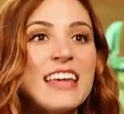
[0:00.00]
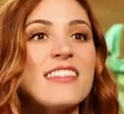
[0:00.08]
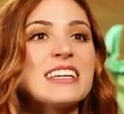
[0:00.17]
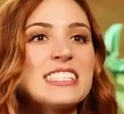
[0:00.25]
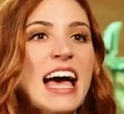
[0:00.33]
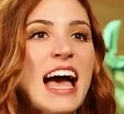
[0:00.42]

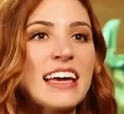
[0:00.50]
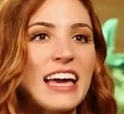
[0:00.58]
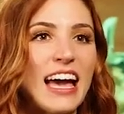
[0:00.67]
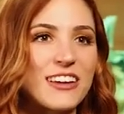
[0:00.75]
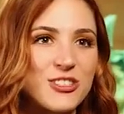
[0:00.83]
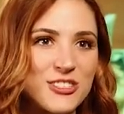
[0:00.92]
the attack
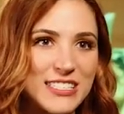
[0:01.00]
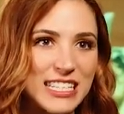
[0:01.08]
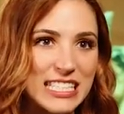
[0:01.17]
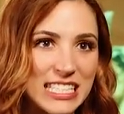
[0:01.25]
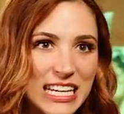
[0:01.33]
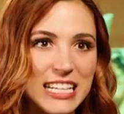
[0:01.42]
action
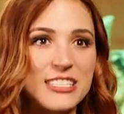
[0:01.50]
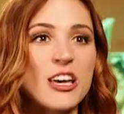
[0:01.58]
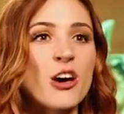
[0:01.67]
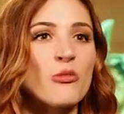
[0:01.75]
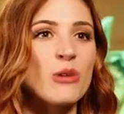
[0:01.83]
succeeds